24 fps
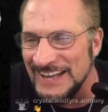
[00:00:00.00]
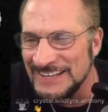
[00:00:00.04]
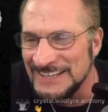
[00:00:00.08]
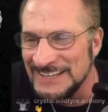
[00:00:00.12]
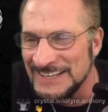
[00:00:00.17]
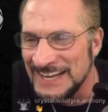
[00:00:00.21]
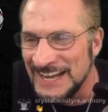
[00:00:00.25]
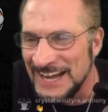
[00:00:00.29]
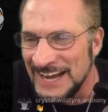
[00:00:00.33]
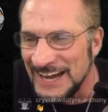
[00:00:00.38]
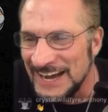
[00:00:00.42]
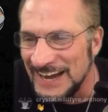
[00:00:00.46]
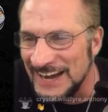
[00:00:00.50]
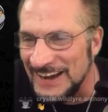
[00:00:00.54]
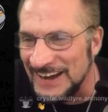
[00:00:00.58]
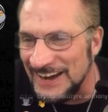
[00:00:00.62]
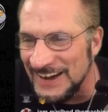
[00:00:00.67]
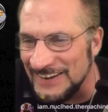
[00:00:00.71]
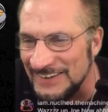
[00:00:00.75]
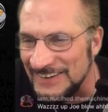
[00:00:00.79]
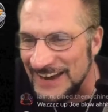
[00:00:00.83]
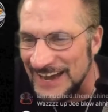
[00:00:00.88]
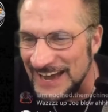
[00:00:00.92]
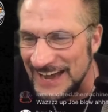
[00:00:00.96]

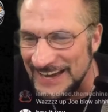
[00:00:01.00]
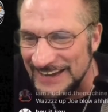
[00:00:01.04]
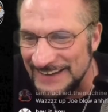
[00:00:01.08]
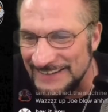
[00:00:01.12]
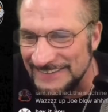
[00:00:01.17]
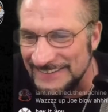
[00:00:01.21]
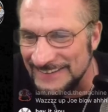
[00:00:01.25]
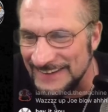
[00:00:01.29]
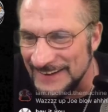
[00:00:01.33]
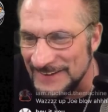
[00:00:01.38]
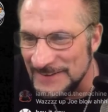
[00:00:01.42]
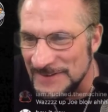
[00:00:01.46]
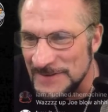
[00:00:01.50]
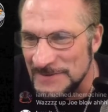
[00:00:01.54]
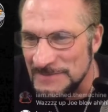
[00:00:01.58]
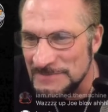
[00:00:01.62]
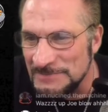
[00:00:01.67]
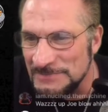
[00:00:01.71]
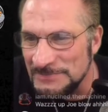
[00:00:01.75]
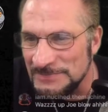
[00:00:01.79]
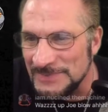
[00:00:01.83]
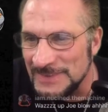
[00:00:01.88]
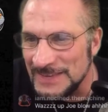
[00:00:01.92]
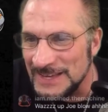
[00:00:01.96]
Alright.
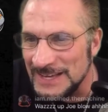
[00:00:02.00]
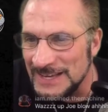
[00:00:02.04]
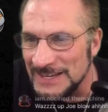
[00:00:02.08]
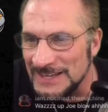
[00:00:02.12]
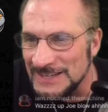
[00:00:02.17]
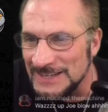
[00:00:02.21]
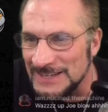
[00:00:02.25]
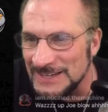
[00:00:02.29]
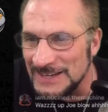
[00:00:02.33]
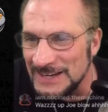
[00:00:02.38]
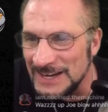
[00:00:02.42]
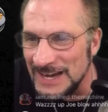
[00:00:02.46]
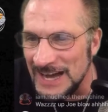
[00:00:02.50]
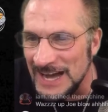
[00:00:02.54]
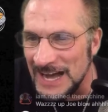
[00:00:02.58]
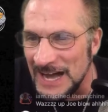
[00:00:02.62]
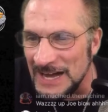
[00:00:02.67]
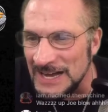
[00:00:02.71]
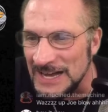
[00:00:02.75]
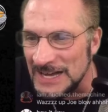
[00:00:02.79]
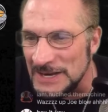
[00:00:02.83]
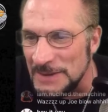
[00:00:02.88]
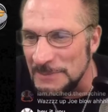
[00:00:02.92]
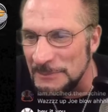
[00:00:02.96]
I'm gonna
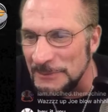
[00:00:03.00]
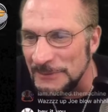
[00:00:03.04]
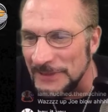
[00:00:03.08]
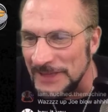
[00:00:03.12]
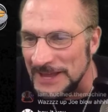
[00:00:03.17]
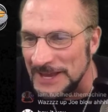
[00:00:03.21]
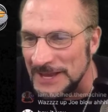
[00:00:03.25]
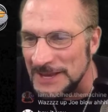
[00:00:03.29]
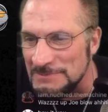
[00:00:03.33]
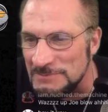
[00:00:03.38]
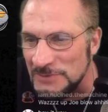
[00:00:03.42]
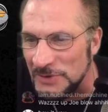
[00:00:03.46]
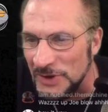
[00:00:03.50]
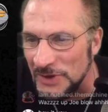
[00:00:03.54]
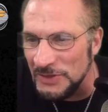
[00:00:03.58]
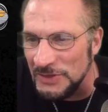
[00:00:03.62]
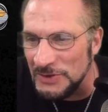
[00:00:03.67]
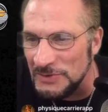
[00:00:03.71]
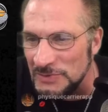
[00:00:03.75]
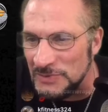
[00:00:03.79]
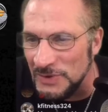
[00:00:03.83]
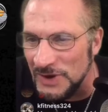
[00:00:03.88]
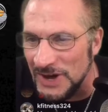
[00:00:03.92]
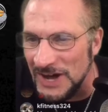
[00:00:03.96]
play it more than
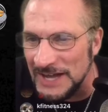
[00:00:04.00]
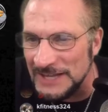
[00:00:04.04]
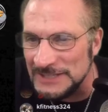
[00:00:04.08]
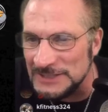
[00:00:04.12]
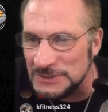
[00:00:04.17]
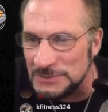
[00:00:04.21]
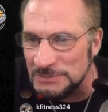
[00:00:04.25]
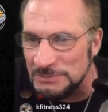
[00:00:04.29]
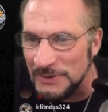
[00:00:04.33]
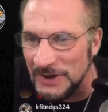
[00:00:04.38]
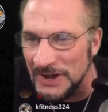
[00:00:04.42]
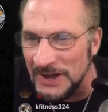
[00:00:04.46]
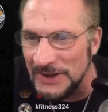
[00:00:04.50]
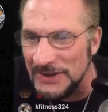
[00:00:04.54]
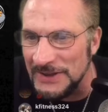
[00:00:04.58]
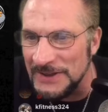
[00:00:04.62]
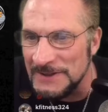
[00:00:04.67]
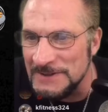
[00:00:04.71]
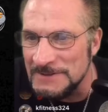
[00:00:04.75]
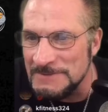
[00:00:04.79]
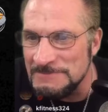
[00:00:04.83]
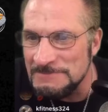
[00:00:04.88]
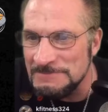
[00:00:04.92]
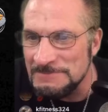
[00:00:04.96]
once, but
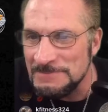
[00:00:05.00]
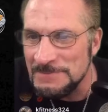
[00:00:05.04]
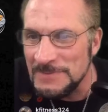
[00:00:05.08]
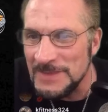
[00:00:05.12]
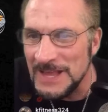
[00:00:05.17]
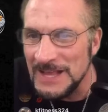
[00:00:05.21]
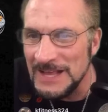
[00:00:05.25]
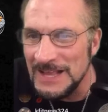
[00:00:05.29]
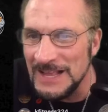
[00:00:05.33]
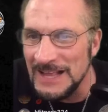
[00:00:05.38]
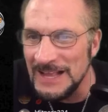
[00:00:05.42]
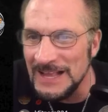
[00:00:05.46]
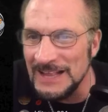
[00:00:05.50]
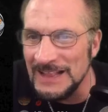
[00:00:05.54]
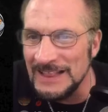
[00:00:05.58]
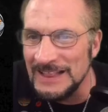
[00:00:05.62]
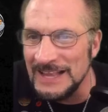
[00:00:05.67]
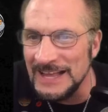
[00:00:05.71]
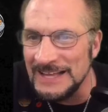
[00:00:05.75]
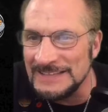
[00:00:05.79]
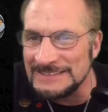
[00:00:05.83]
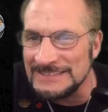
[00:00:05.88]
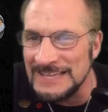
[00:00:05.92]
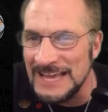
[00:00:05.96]
let's
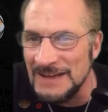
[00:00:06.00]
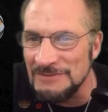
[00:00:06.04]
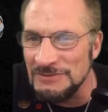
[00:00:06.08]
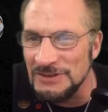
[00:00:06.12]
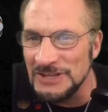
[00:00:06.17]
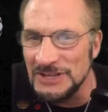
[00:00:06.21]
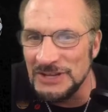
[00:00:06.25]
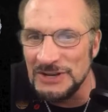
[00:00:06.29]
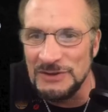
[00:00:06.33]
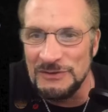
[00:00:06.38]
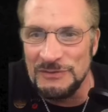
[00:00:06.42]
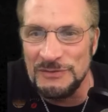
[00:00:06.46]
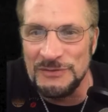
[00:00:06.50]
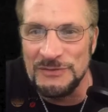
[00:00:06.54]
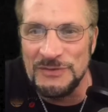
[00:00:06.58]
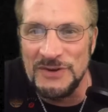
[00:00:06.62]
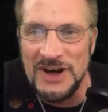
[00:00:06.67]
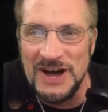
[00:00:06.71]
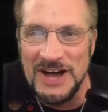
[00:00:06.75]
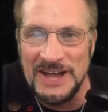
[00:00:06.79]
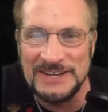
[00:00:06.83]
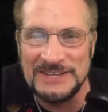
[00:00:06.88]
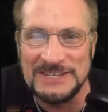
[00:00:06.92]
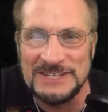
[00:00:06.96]
have a little fun
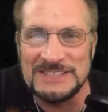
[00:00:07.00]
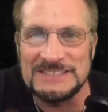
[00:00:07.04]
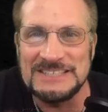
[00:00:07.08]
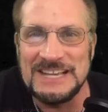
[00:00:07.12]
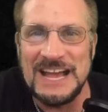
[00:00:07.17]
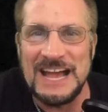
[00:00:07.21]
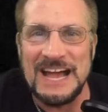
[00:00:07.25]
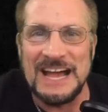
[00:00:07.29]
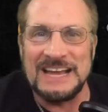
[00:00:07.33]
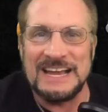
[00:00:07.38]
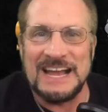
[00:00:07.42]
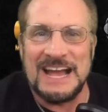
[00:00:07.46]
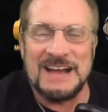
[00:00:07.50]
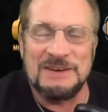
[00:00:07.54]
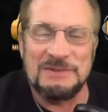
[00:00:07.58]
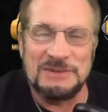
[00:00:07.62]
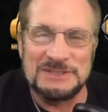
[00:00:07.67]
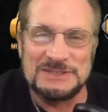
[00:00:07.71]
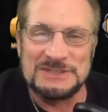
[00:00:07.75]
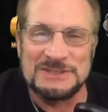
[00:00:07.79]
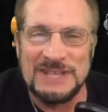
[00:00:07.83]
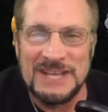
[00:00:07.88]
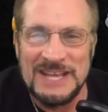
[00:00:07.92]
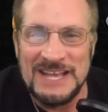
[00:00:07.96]
because I was
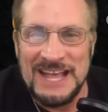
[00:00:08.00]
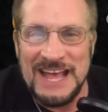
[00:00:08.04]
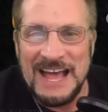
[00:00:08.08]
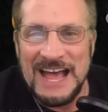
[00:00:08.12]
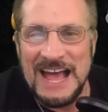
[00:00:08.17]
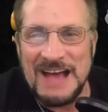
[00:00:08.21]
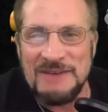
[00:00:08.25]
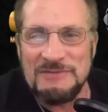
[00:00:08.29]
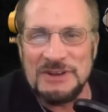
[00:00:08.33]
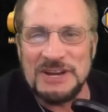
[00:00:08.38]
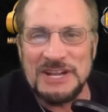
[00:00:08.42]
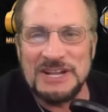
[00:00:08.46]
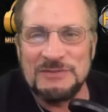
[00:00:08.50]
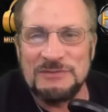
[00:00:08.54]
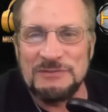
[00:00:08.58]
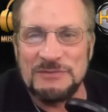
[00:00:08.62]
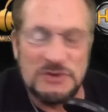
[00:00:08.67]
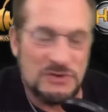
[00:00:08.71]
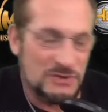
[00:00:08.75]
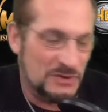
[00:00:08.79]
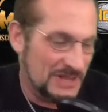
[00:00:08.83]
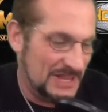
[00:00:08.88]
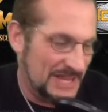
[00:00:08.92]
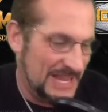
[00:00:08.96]
having a few
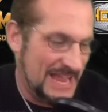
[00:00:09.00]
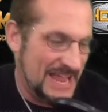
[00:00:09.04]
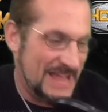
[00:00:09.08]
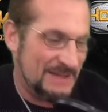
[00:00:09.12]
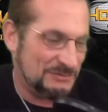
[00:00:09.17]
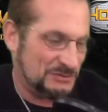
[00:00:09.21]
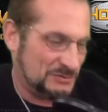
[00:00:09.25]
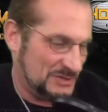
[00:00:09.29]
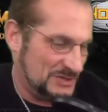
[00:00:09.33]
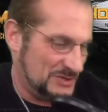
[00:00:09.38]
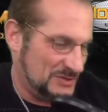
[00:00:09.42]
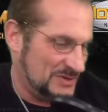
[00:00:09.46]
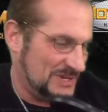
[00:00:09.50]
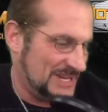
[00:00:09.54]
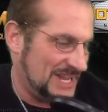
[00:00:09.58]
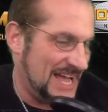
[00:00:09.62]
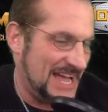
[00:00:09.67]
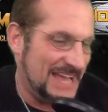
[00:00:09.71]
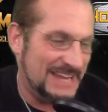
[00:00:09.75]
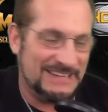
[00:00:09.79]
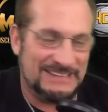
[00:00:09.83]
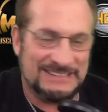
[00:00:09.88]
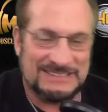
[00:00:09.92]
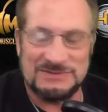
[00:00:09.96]
laughs with you
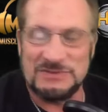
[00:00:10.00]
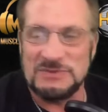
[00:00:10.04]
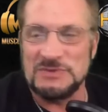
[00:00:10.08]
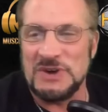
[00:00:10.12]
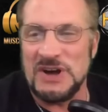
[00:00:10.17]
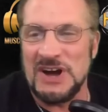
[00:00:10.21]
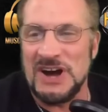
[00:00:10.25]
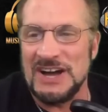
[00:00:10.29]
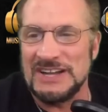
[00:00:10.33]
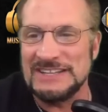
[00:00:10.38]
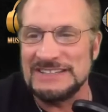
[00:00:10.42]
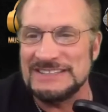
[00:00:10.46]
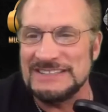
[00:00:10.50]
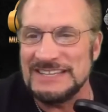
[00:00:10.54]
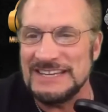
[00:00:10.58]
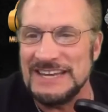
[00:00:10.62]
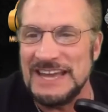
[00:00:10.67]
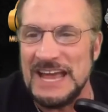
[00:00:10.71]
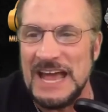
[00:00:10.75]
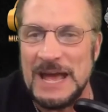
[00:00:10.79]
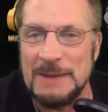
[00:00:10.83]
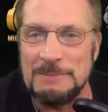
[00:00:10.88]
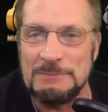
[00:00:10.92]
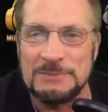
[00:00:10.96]
guys on
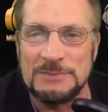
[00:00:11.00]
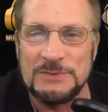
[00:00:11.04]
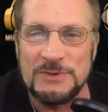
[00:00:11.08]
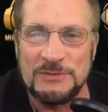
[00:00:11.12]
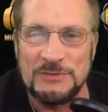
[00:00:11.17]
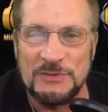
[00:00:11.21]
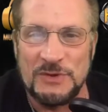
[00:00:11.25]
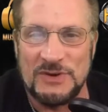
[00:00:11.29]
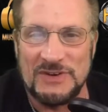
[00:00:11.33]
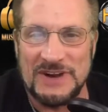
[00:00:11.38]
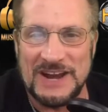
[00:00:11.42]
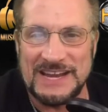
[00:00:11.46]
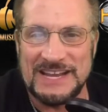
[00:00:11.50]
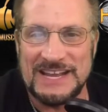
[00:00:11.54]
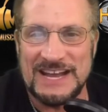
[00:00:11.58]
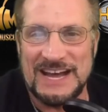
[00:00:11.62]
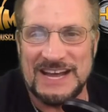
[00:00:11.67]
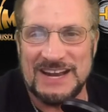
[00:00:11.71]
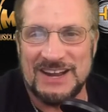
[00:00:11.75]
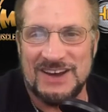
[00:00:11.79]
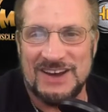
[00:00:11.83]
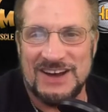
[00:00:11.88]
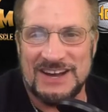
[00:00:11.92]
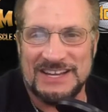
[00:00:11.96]
DM before I got
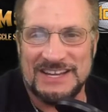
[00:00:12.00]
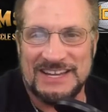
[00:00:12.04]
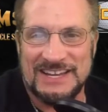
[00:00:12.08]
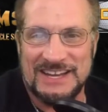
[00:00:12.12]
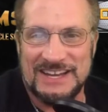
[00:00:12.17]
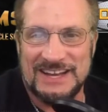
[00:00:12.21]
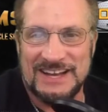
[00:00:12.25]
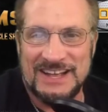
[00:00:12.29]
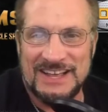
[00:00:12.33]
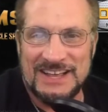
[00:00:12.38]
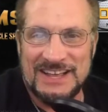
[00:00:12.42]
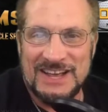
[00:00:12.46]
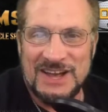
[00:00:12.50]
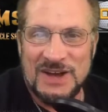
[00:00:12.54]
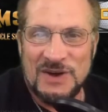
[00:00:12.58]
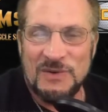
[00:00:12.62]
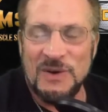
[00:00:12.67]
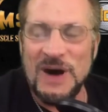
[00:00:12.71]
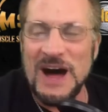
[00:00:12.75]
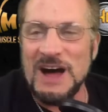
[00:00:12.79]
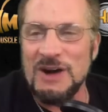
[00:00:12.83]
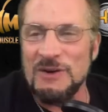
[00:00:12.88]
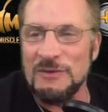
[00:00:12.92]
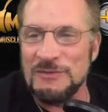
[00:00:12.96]
on here.
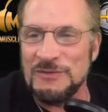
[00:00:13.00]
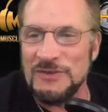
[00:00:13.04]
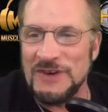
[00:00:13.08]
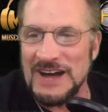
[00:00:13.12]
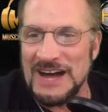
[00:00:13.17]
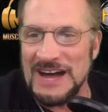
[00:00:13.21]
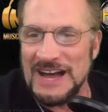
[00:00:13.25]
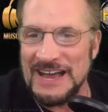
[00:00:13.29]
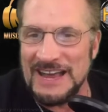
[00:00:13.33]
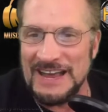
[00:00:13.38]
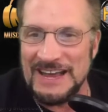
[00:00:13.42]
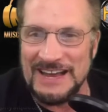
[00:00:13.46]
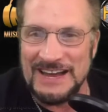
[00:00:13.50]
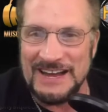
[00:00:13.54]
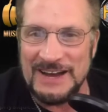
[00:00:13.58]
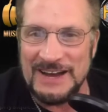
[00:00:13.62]
Wildfire!